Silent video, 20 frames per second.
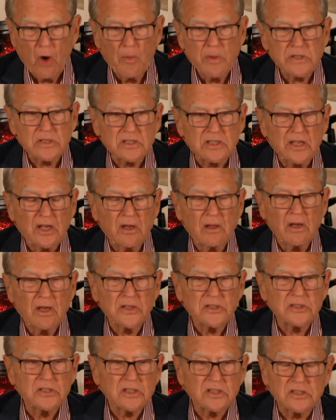always
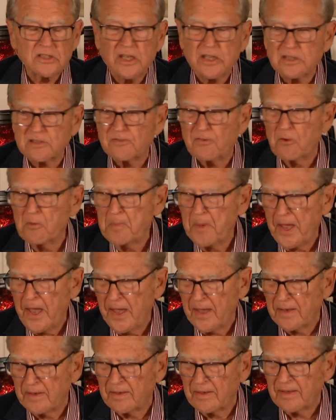tell a successful
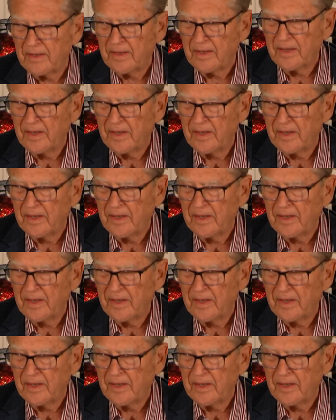man,